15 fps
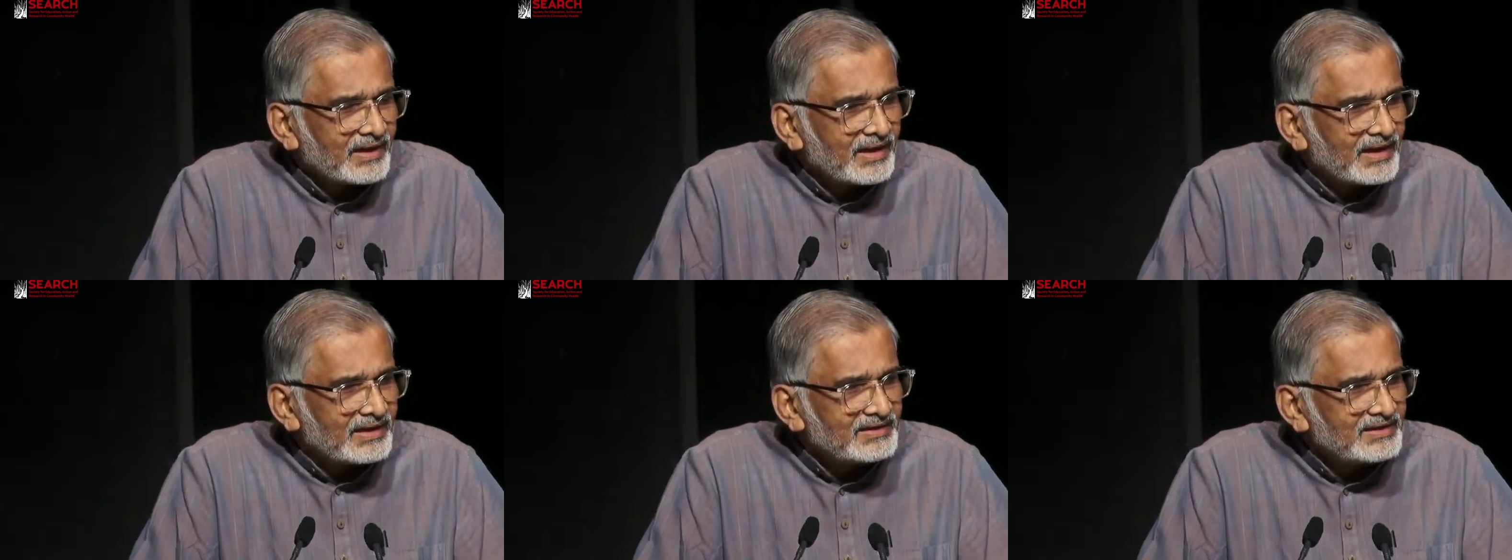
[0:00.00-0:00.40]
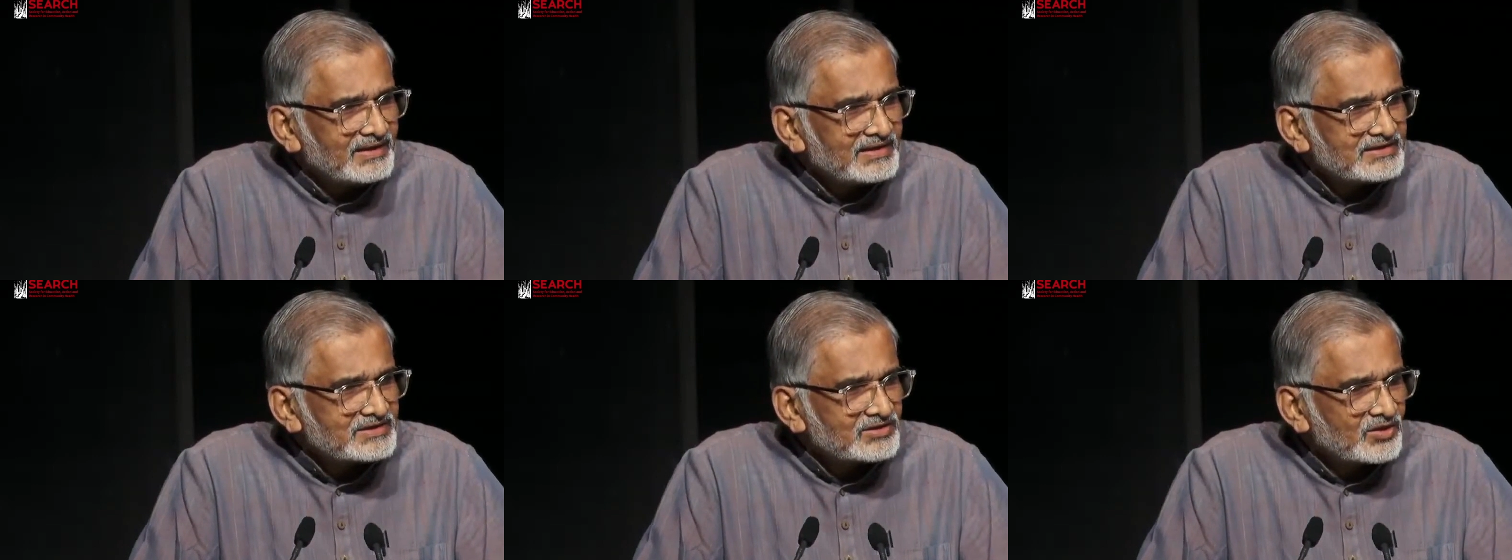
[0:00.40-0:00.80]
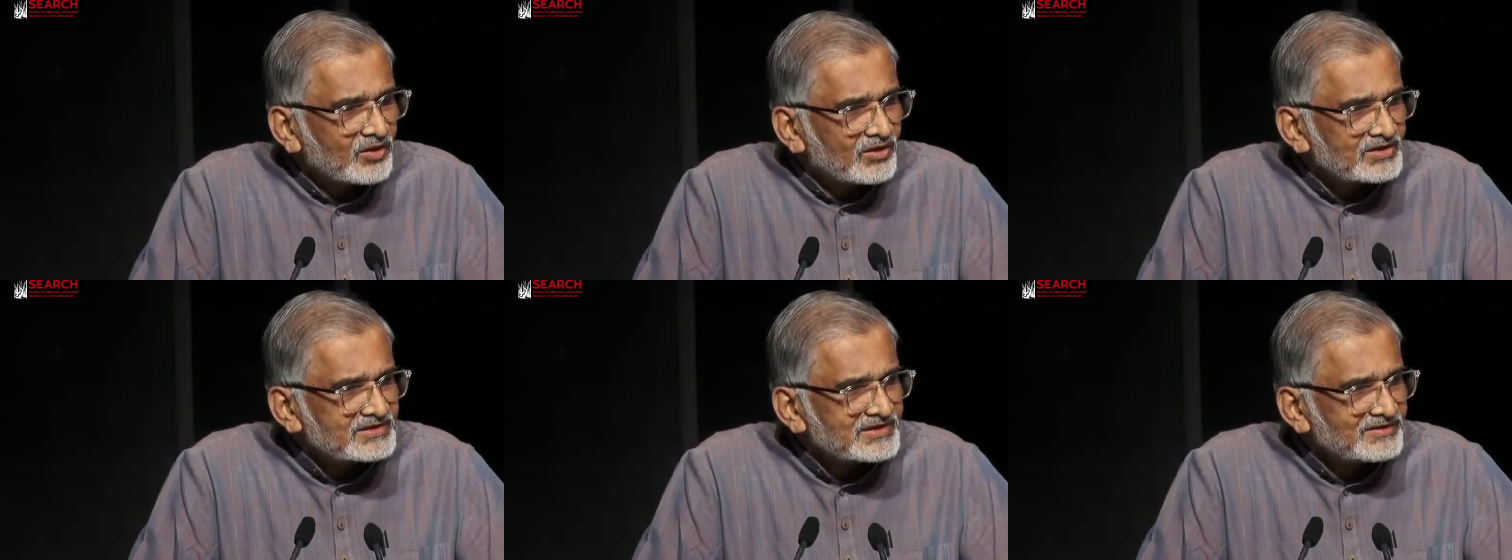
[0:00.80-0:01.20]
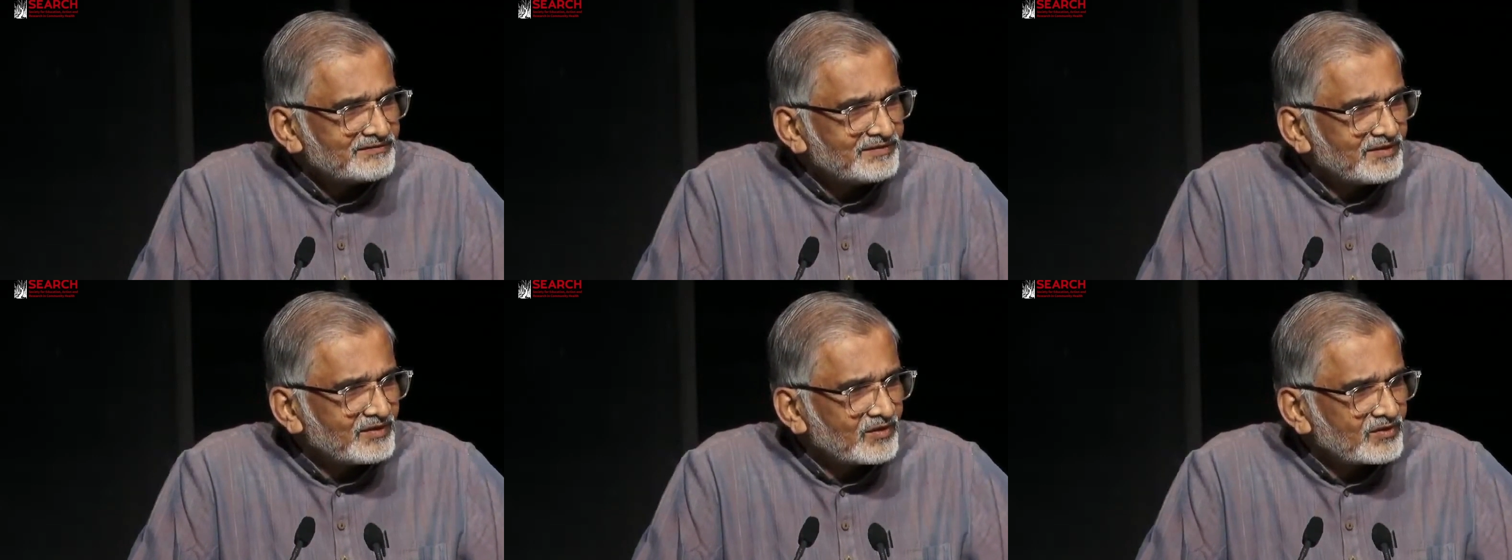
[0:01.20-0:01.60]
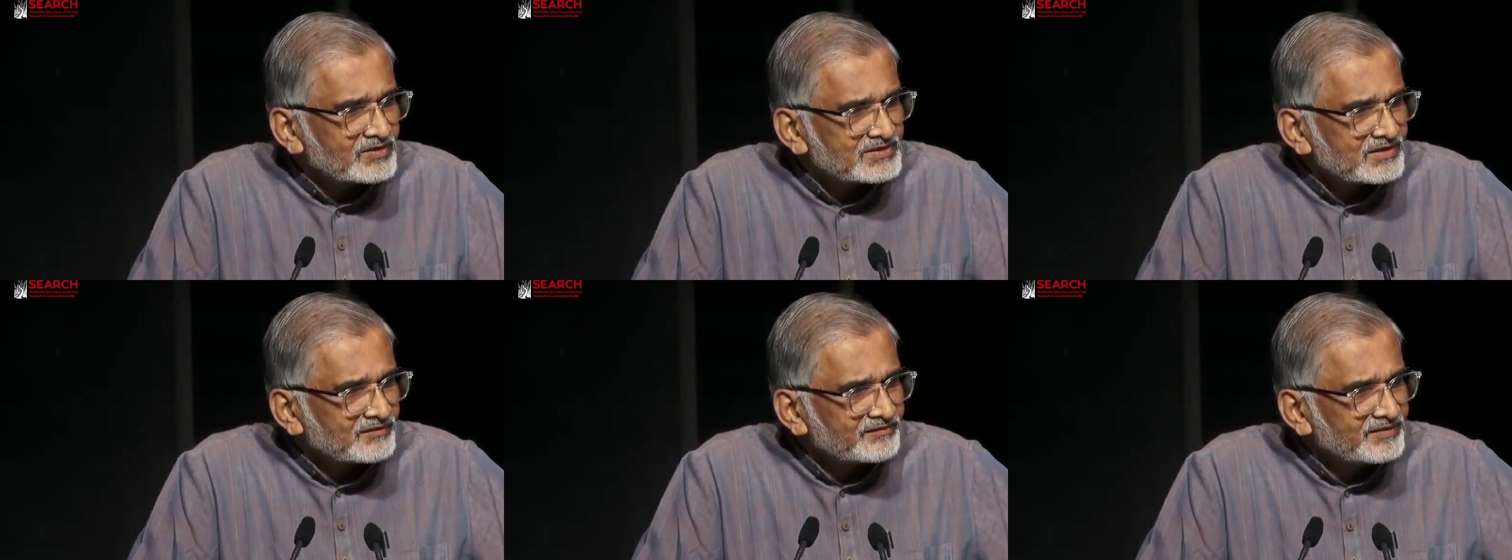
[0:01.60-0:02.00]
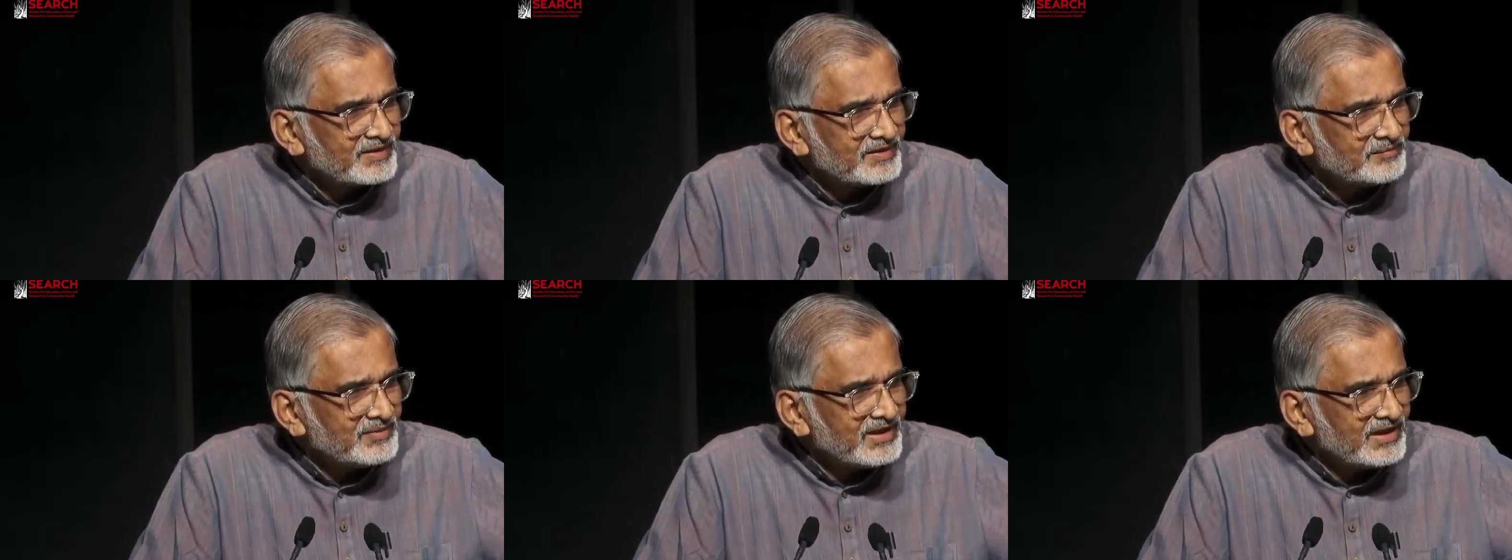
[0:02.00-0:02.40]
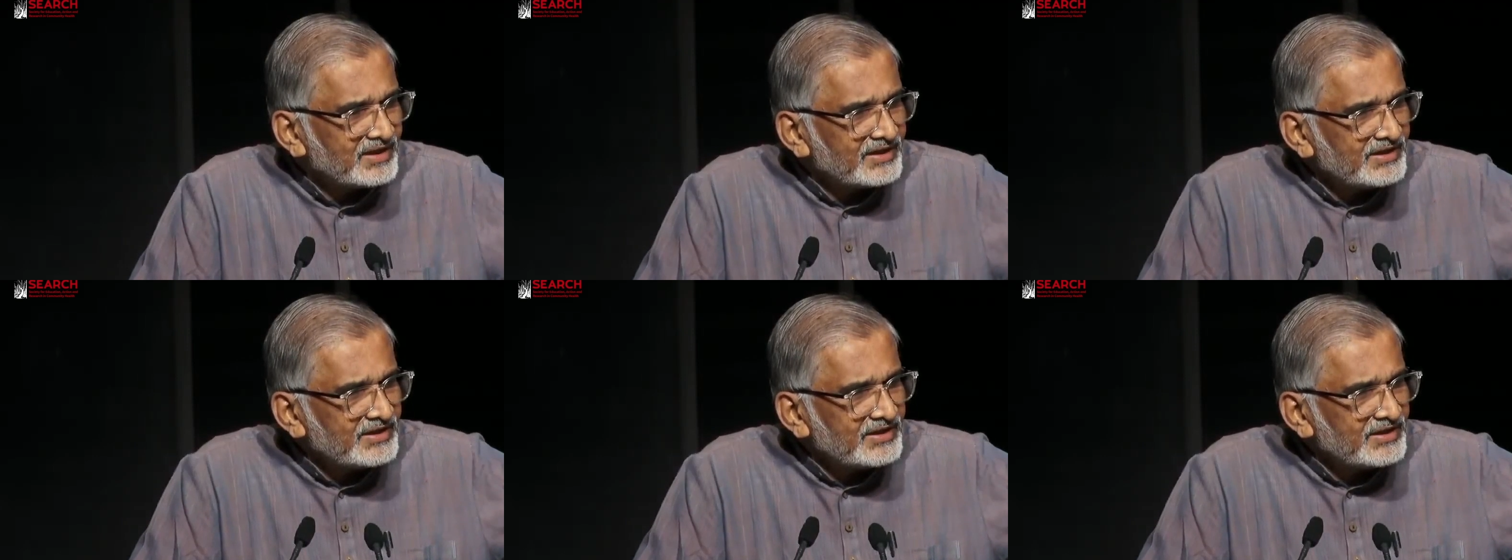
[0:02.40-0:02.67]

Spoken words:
Gandhi's thoughts and philosophy being